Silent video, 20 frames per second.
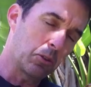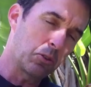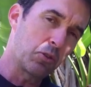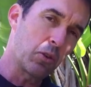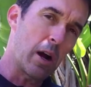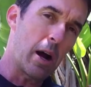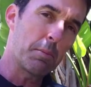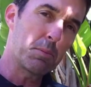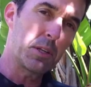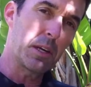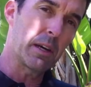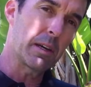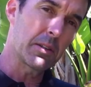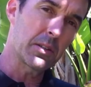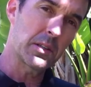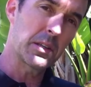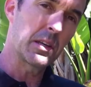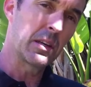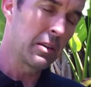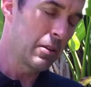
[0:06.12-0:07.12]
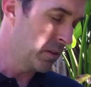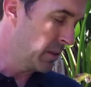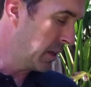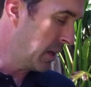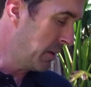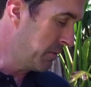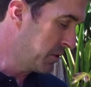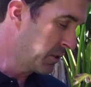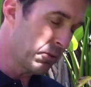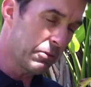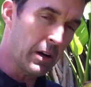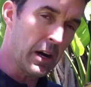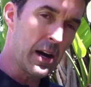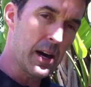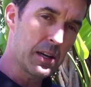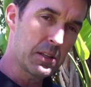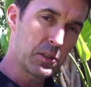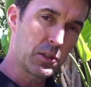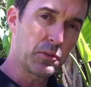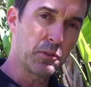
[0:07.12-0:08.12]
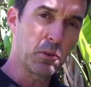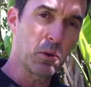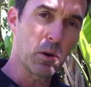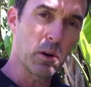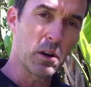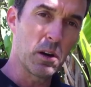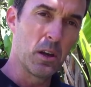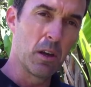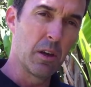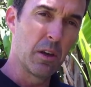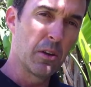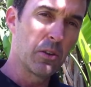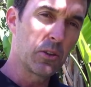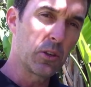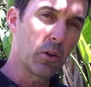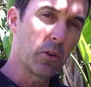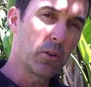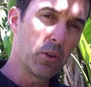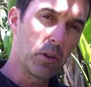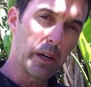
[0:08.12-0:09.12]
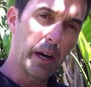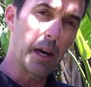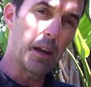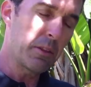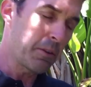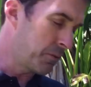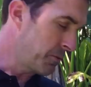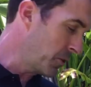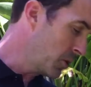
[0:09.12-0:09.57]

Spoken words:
little drop test that I've devised for showing you kind of the